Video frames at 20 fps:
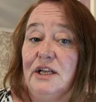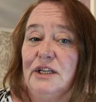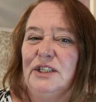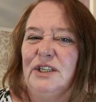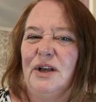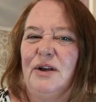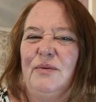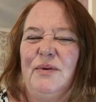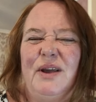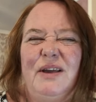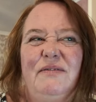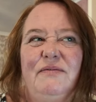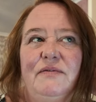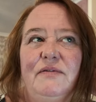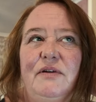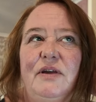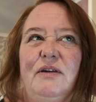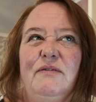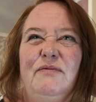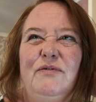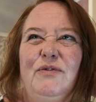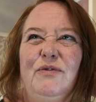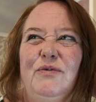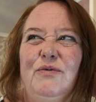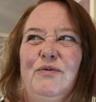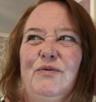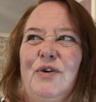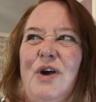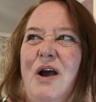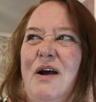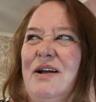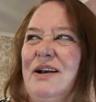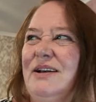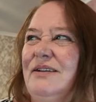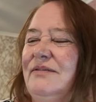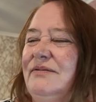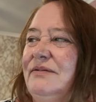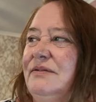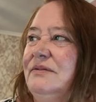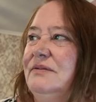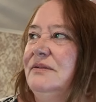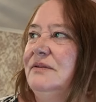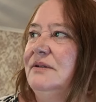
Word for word: So if if you kind of